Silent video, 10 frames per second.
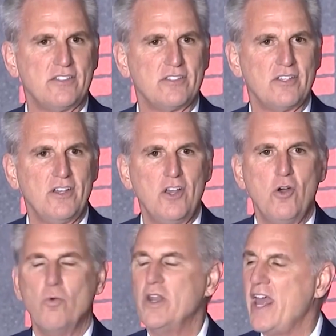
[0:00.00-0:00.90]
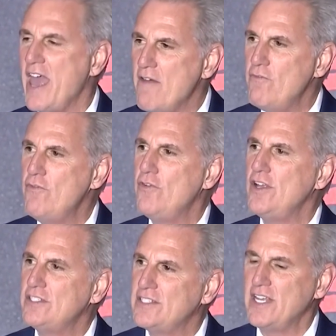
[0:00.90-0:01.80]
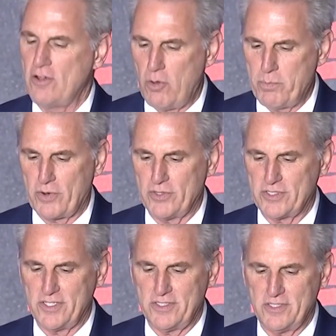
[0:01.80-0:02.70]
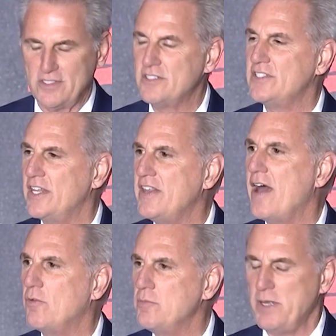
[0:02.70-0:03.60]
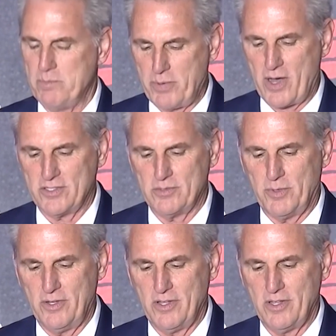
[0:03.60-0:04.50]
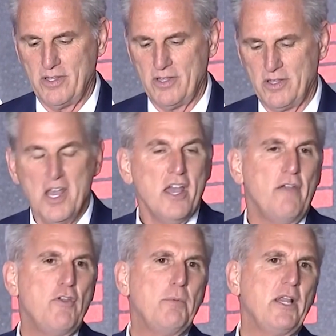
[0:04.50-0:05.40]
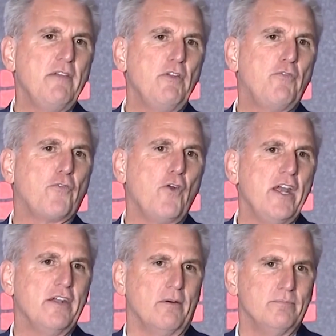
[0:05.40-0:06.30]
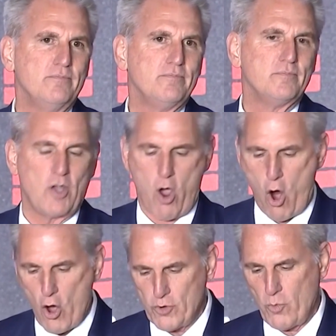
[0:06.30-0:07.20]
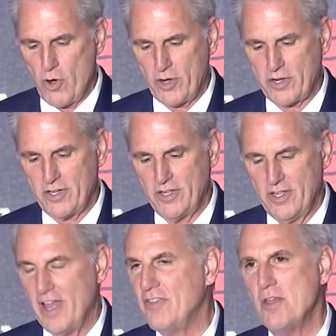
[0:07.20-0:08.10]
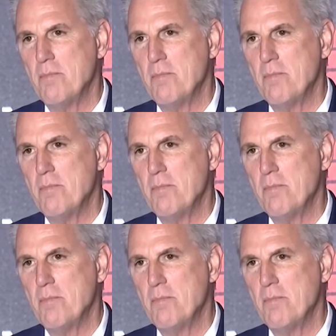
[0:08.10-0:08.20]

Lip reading: Blake Masters, and Dom Bolduc, all supported election denial, and all three lost. Similar story with governorships.